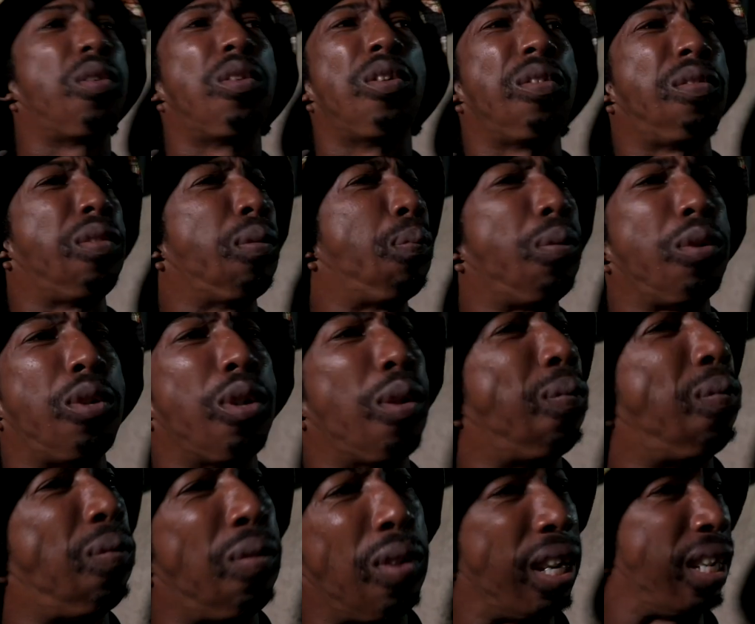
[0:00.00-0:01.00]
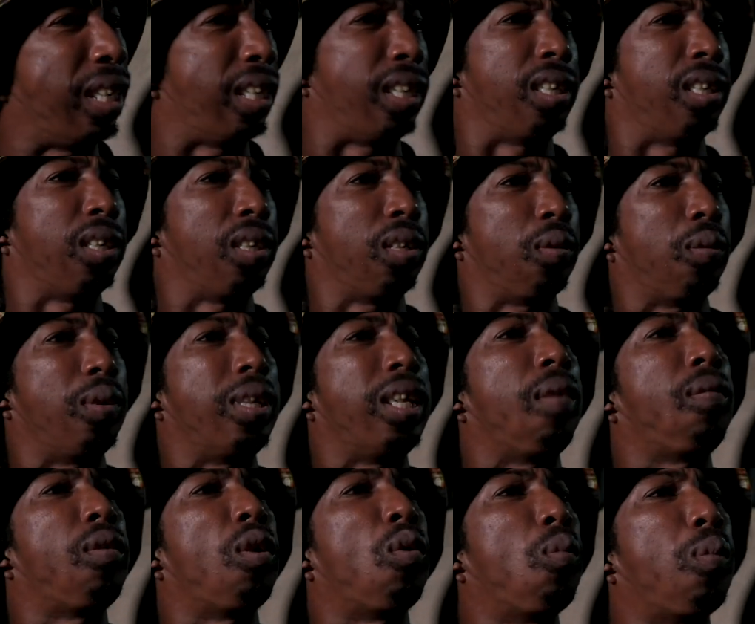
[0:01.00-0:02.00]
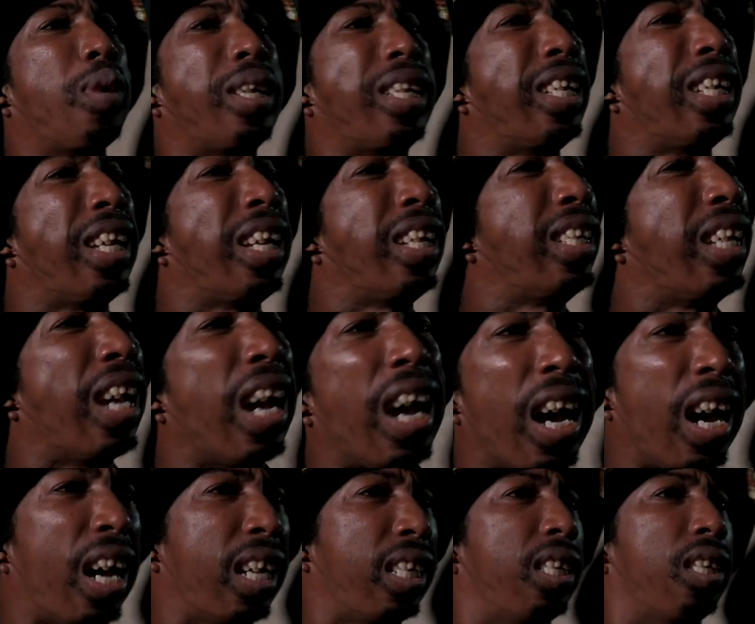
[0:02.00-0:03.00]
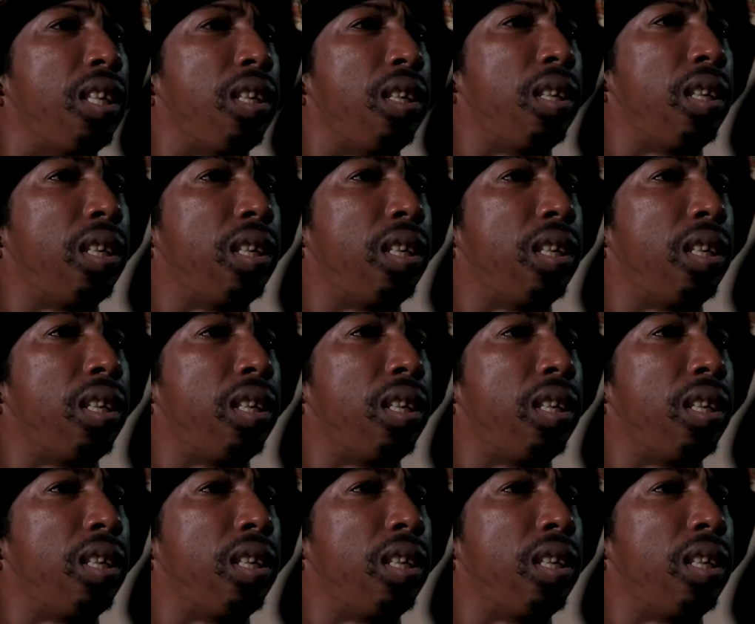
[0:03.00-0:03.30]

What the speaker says: good to put up friend when you have your woman in your yard.